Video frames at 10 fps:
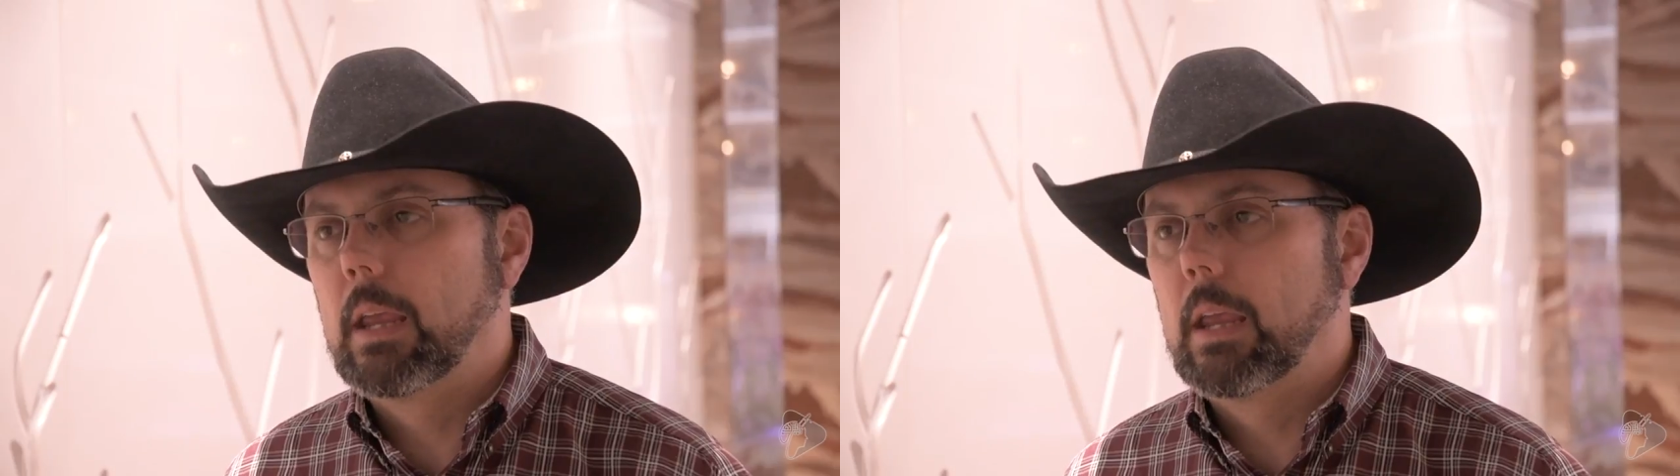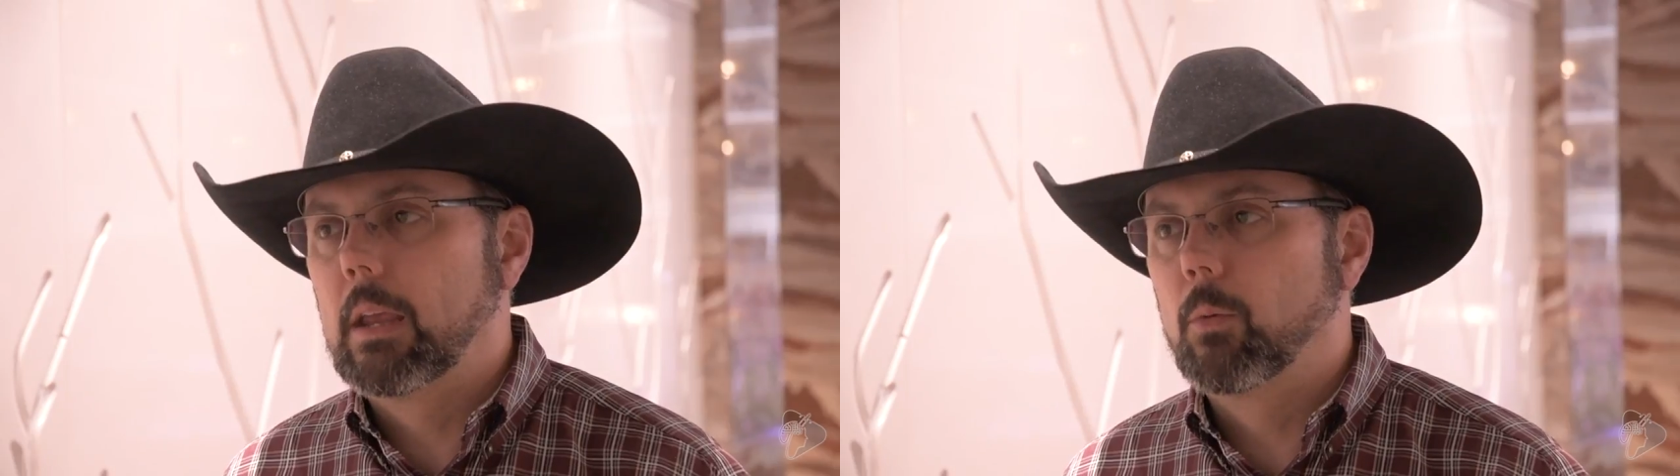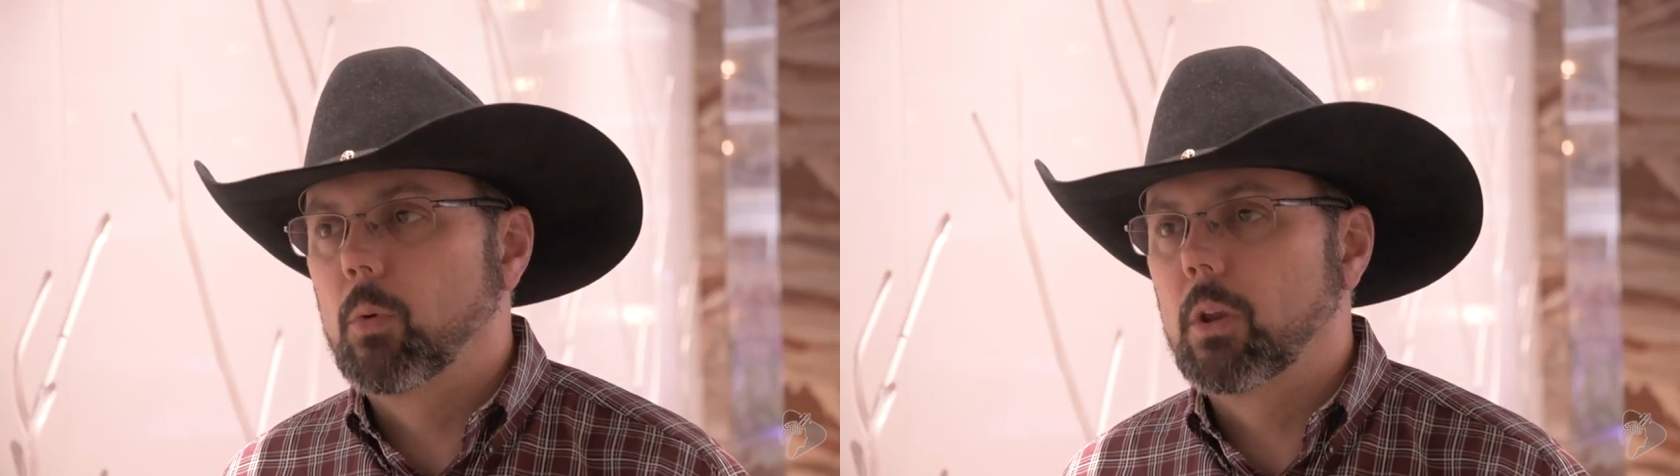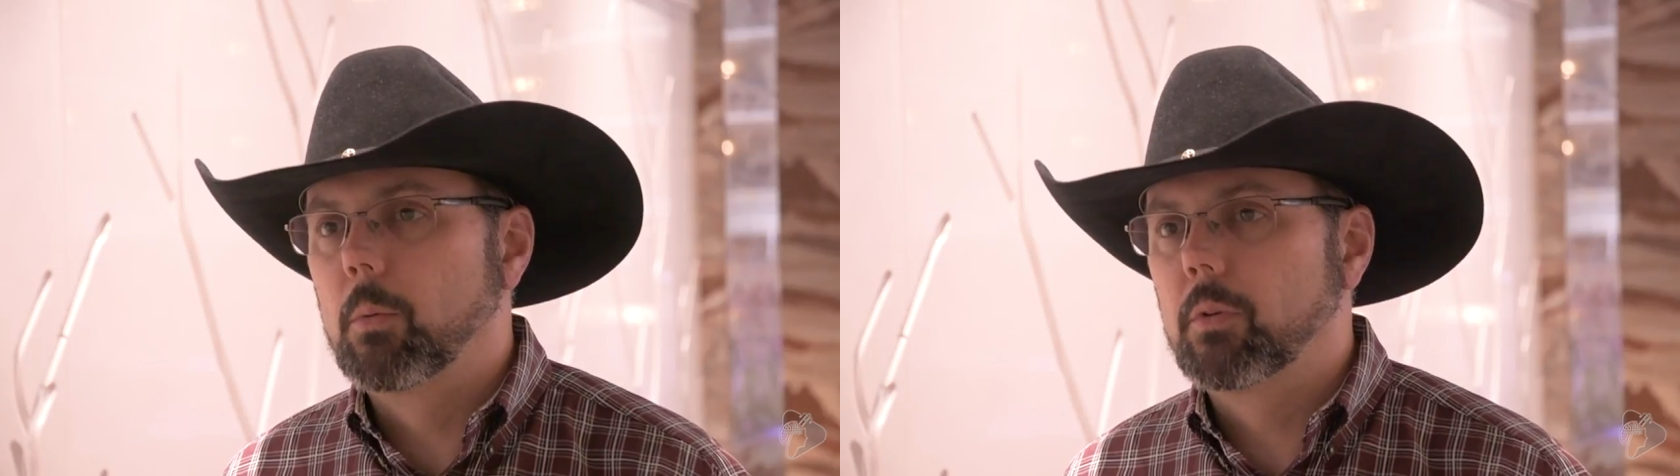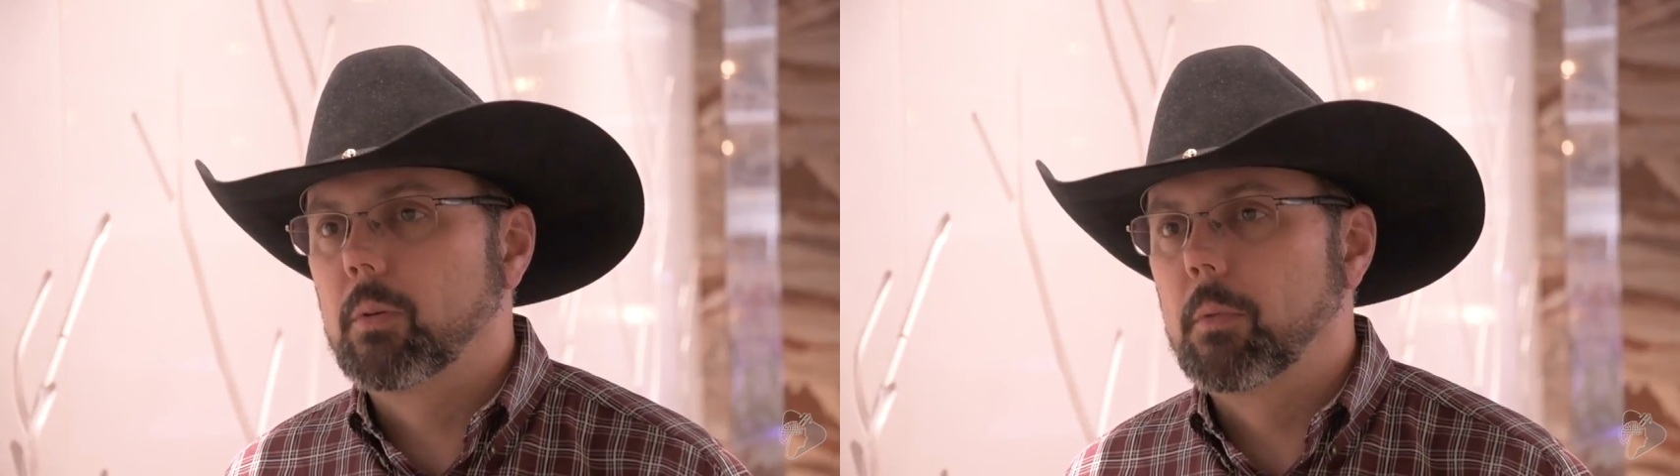and
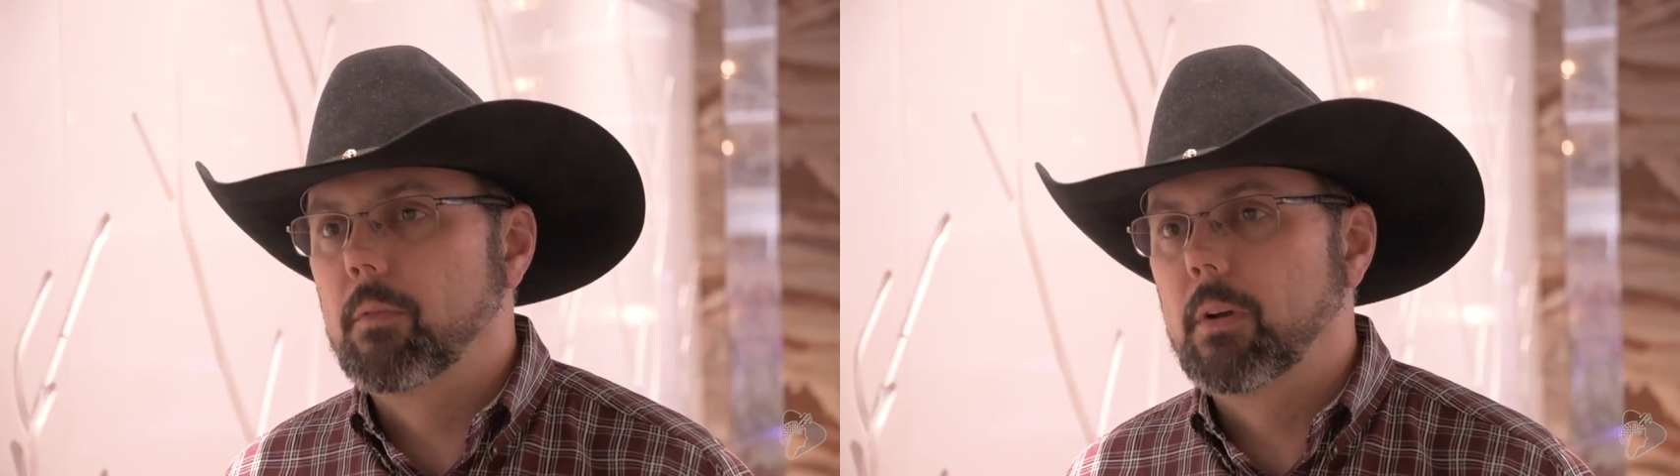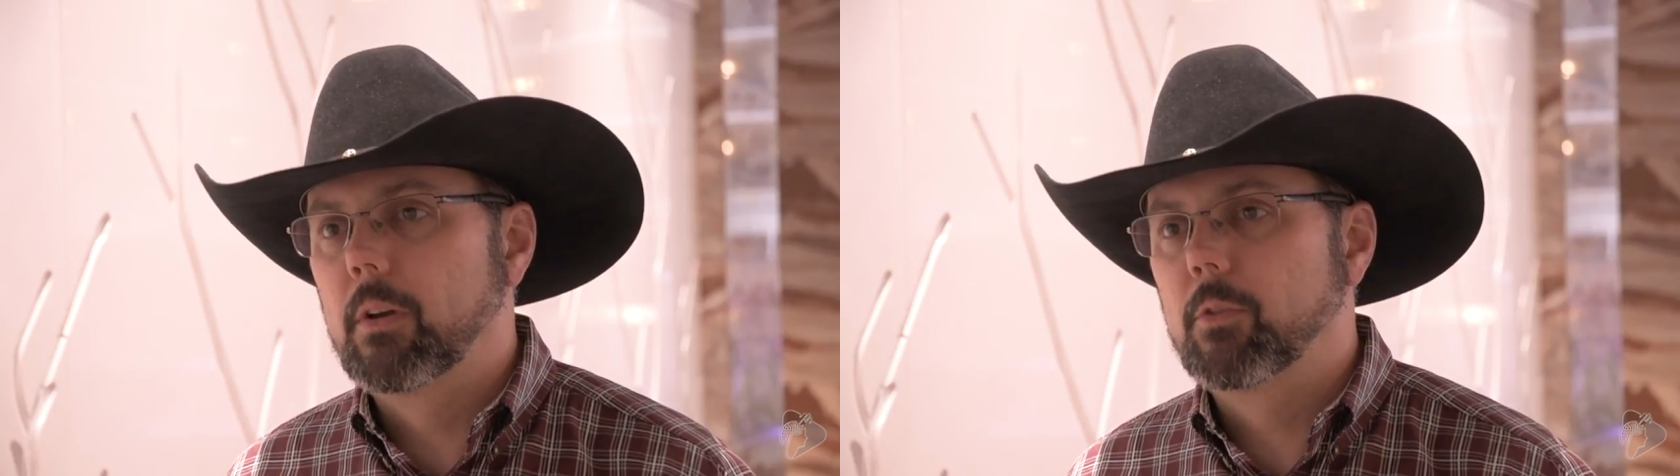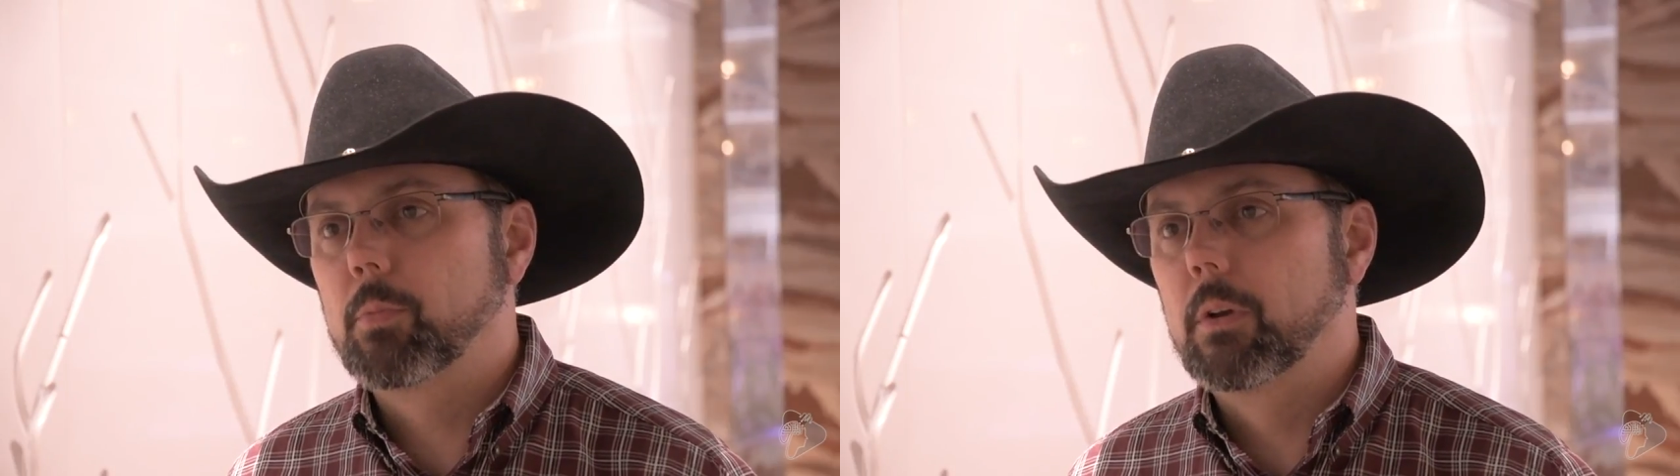working with some of the various